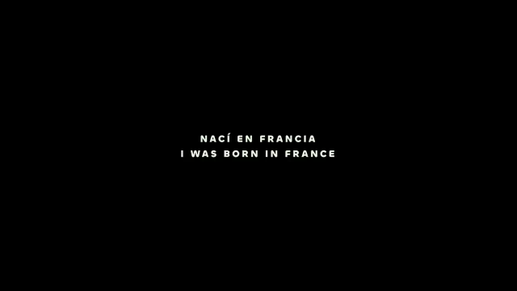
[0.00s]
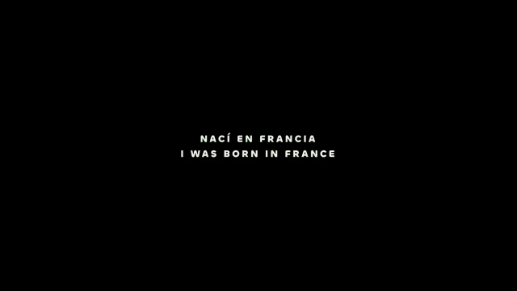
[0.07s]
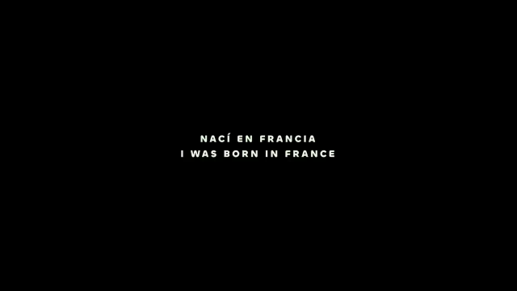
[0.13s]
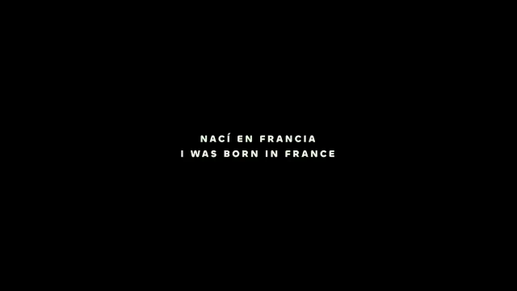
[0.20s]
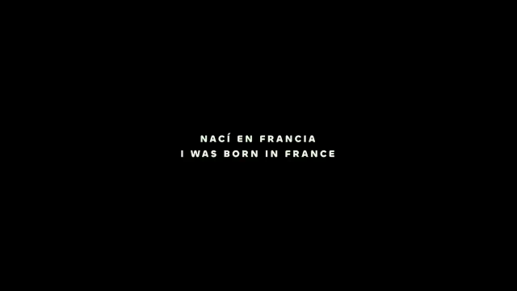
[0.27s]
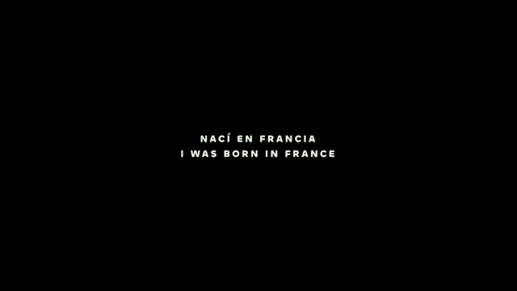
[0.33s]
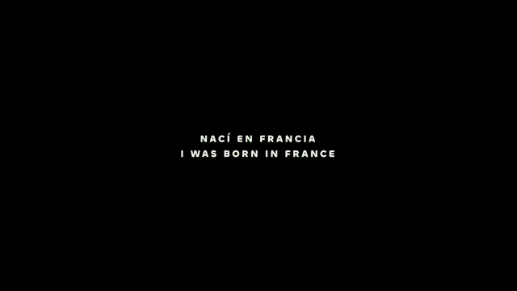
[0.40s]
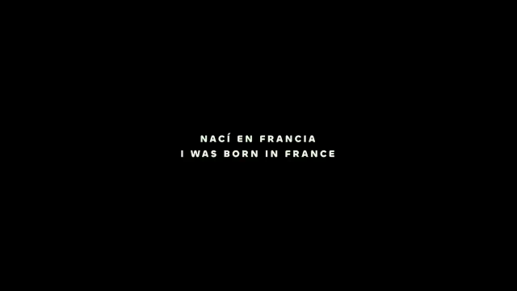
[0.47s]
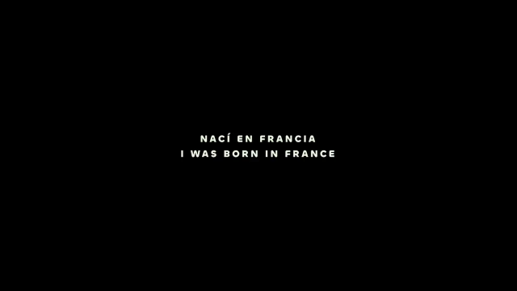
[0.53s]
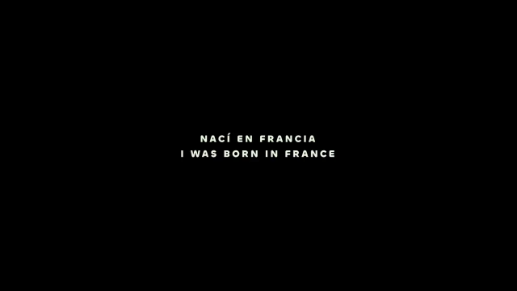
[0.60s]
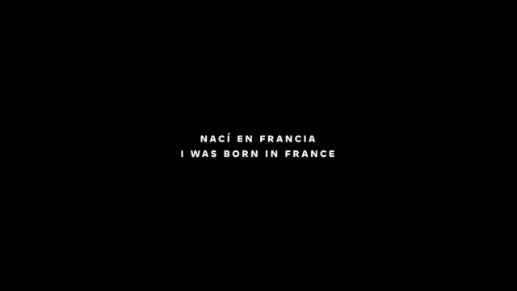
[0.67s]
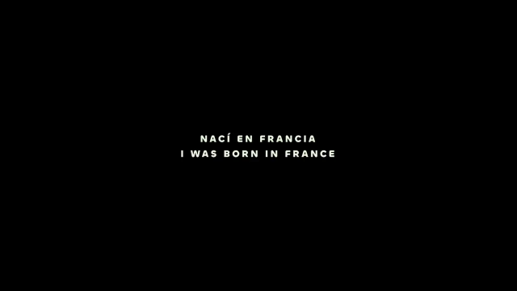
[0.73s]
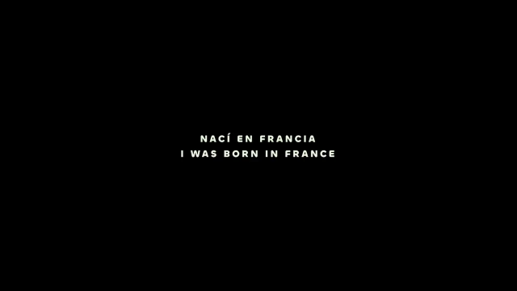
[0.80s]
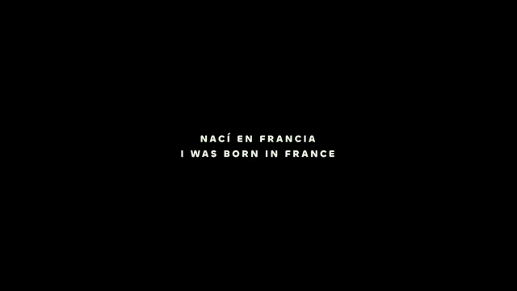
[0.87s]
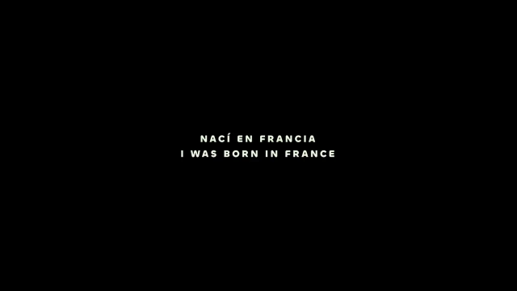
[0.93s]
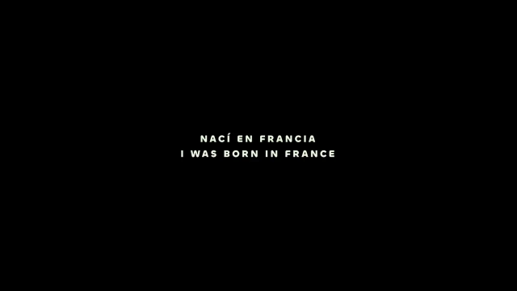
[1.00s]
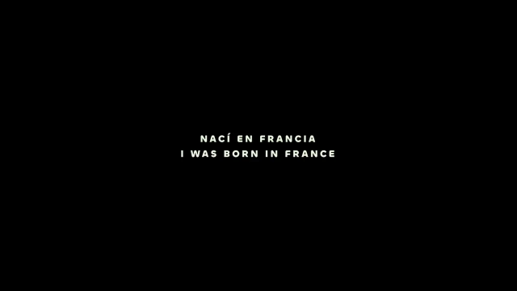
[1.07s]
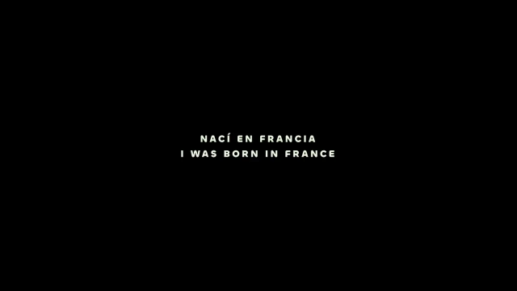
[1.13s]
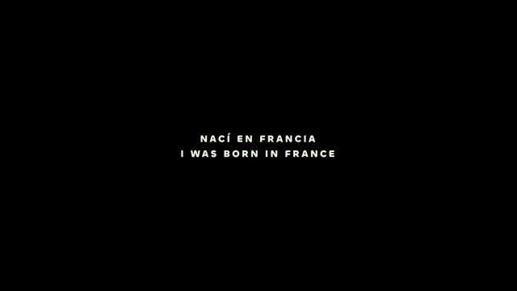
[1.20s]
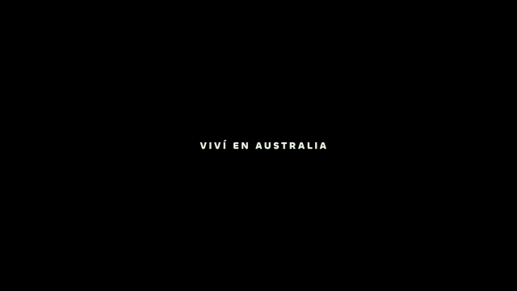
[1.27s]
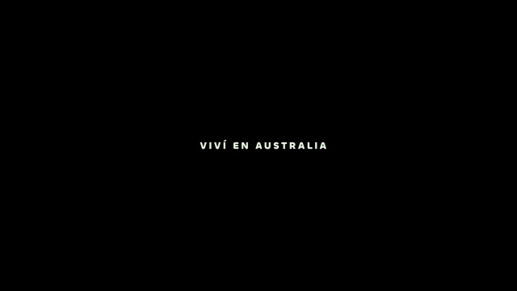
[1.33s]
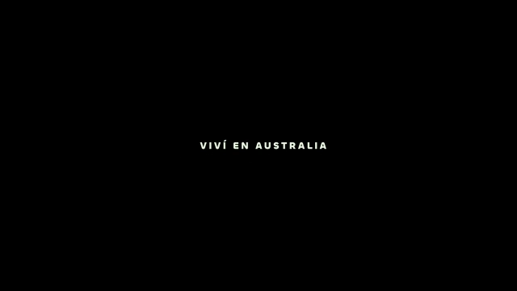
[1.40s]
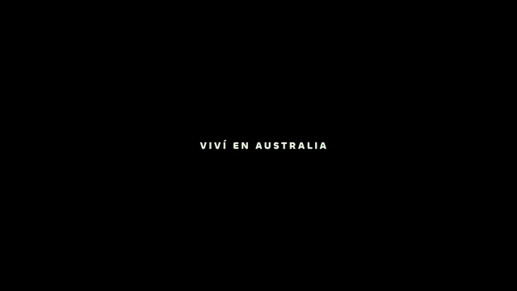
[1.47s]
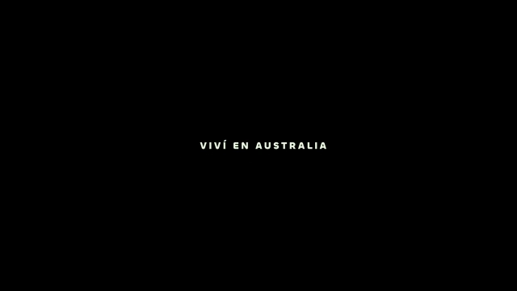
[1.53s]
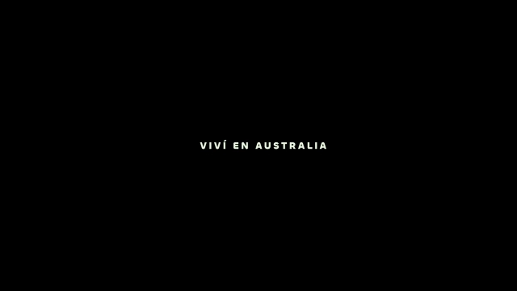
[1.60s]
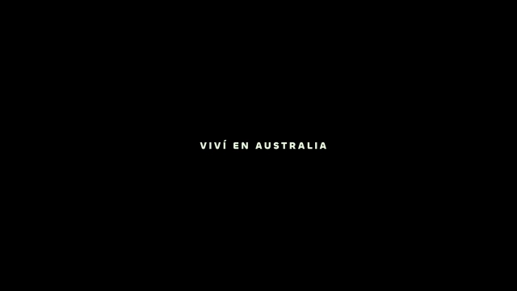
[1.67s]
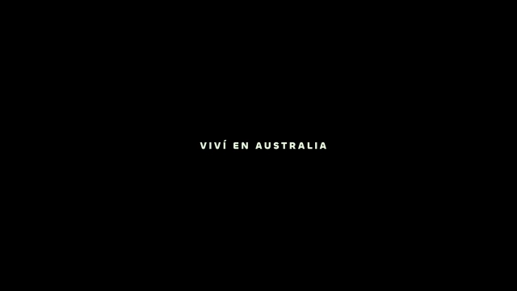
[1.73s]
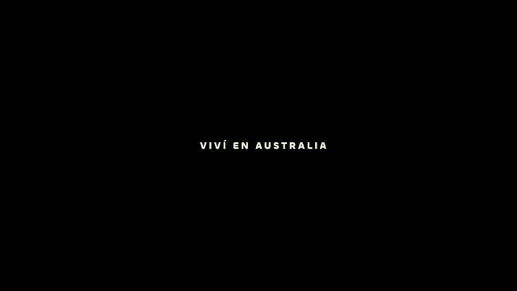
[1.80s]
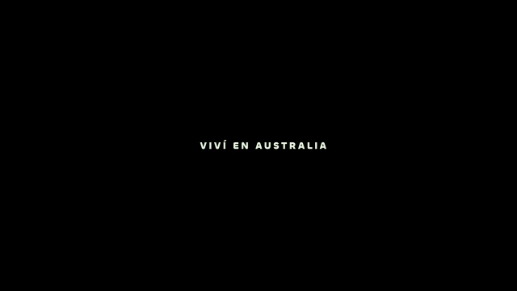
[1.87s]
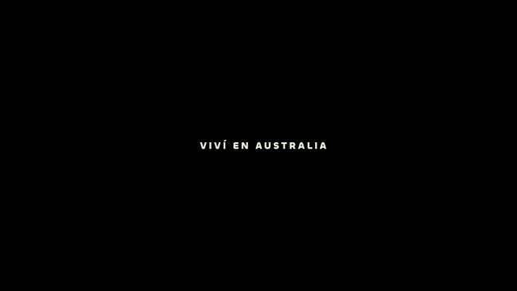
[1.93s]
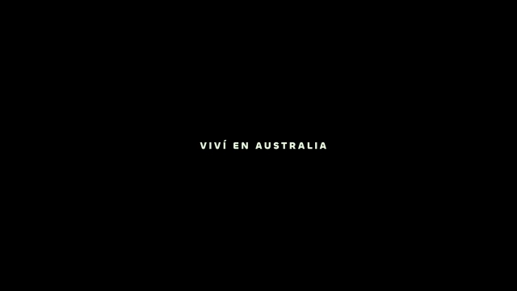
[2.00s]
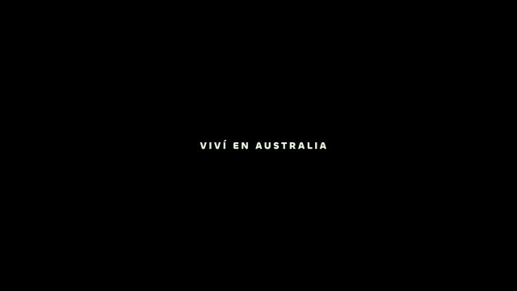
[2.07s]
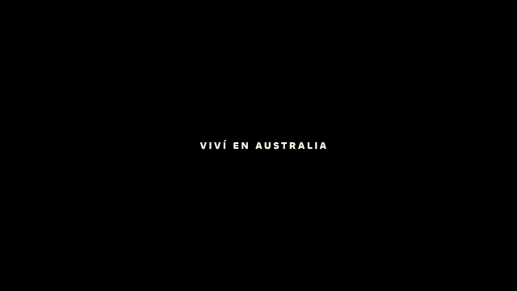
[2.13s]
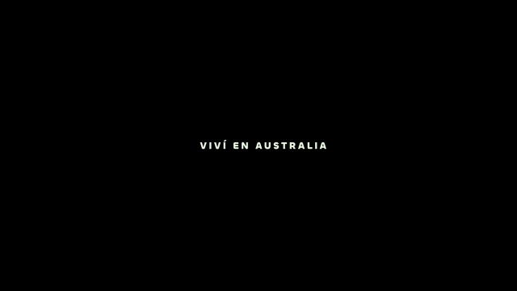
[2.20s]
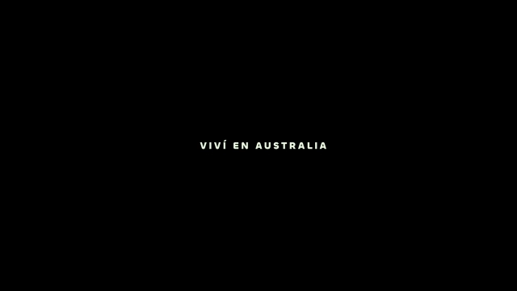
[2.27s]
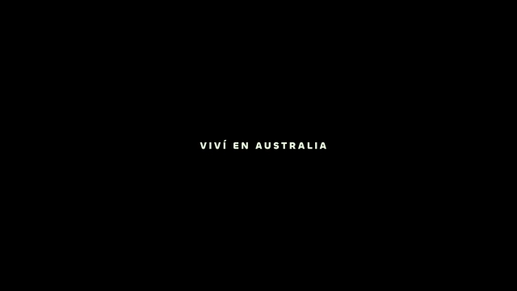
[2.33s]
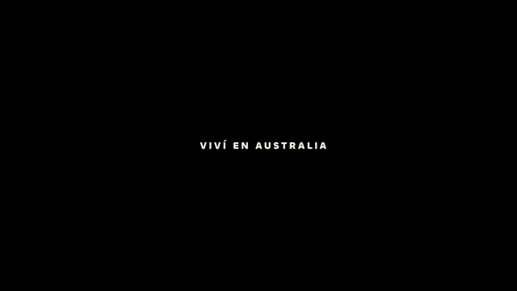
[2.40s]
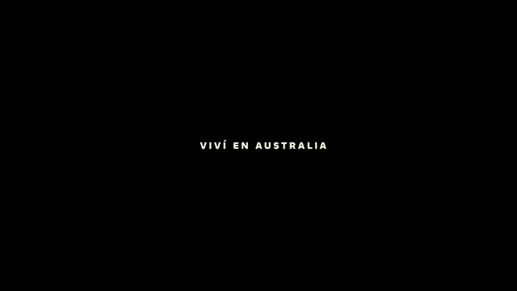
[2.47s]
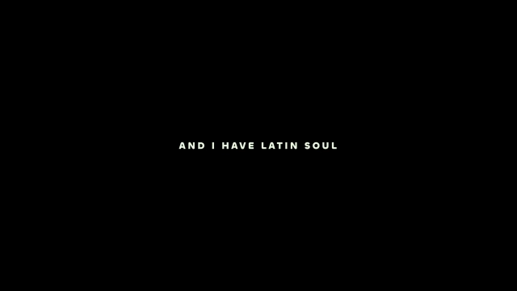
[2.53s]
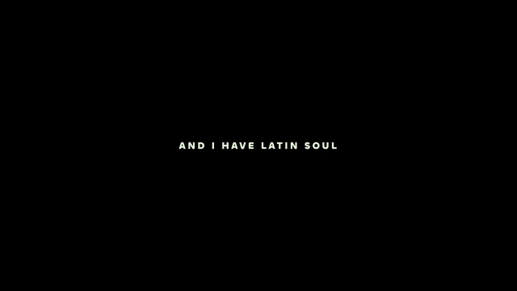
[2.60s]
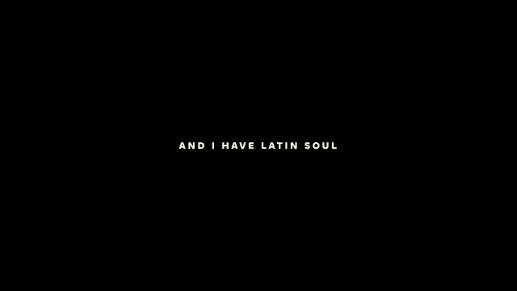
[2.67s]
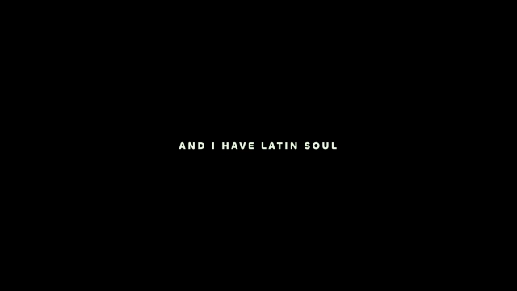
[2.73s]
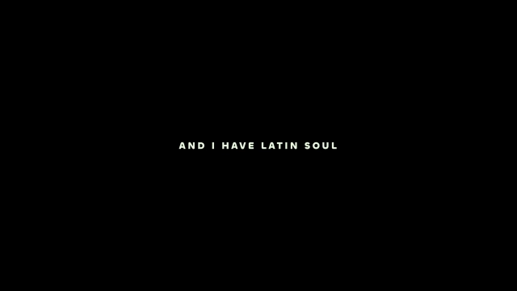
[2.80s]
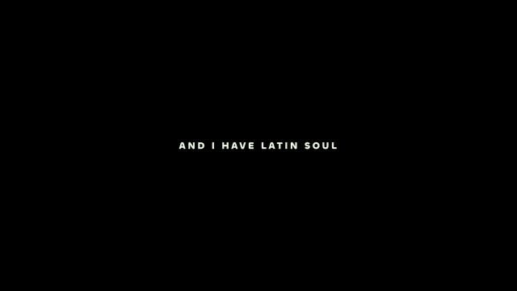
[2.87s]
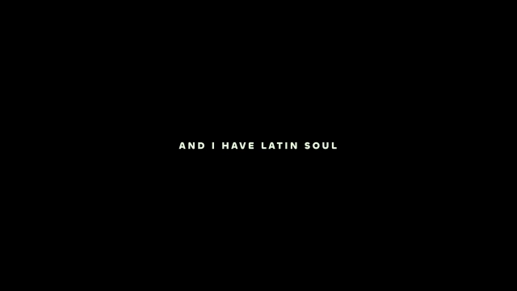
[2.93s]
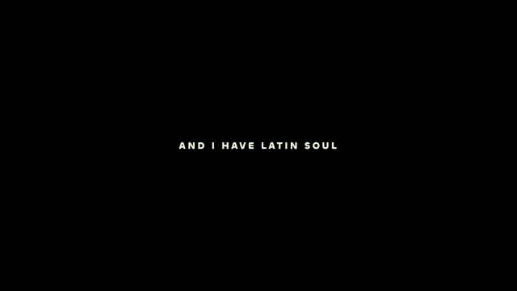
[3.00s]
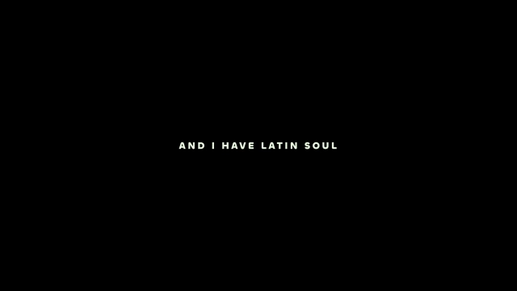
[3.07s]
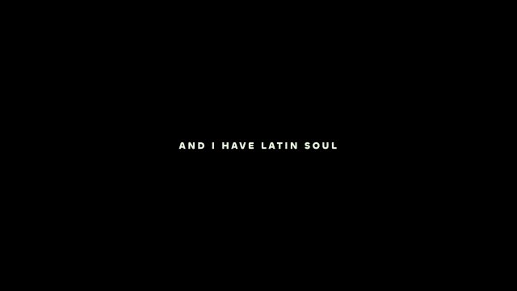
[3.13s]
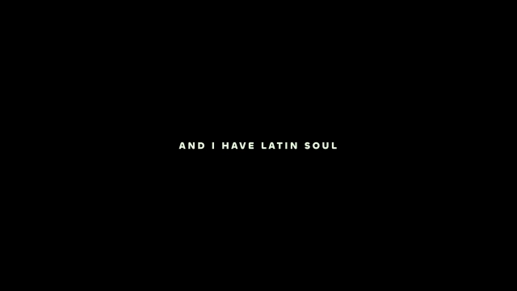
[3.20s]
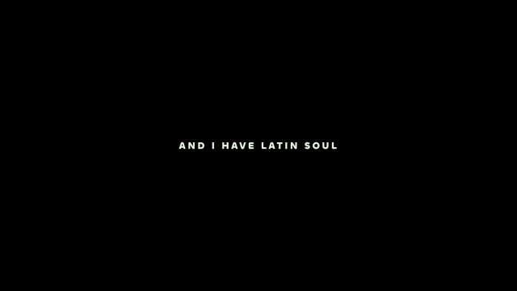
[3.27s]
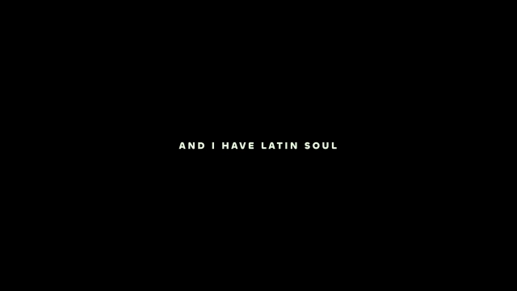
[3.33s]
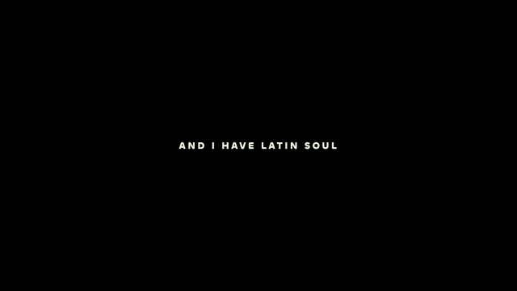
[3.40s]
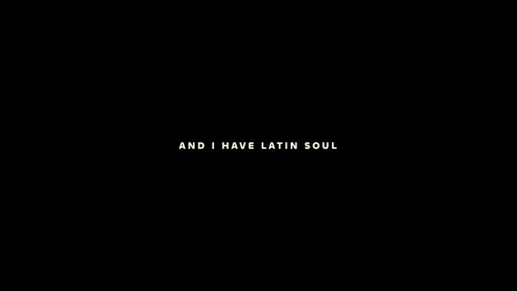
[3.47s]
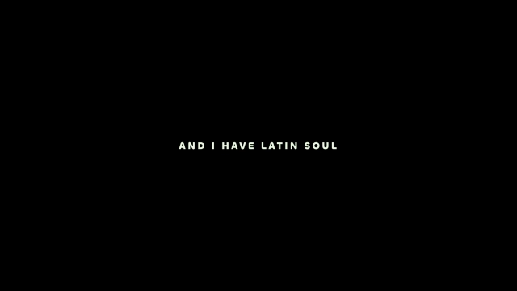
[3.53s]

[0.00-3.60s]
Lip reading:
No face is visible, so there are no lips to read.